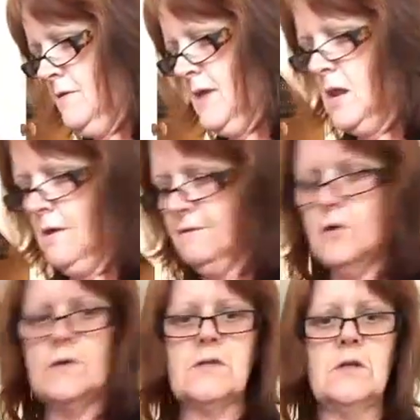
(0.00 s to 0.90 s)
Then I've
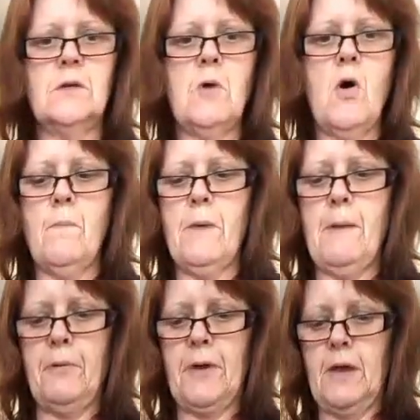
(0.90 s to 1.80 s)
got some hot
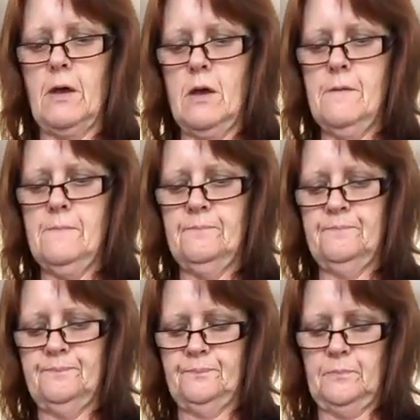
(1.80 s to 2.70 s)
paprika,
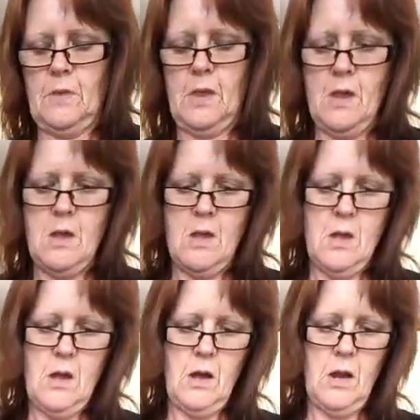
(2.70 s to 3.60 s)

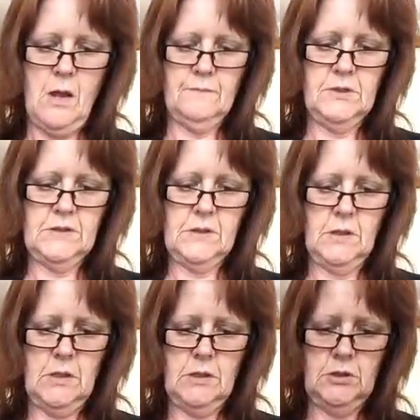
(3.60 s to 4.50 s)
and I'm just
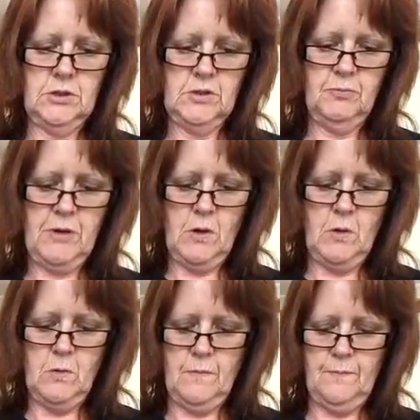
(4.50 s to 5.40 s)
gonna
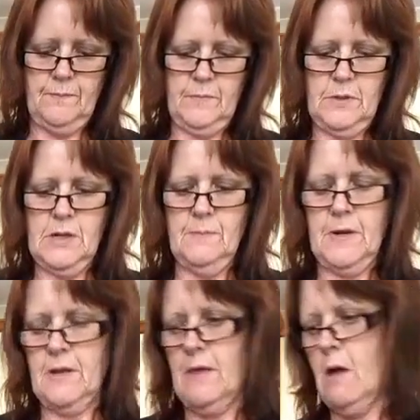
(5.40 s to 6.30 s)
sprinkle a little
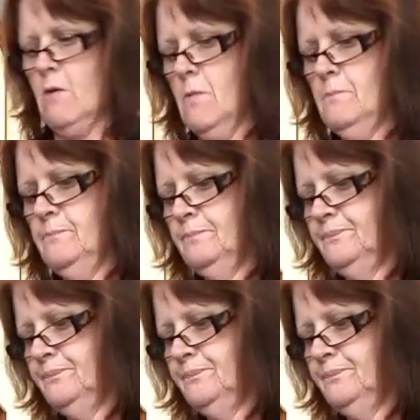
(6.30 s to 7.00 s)
bit of that on.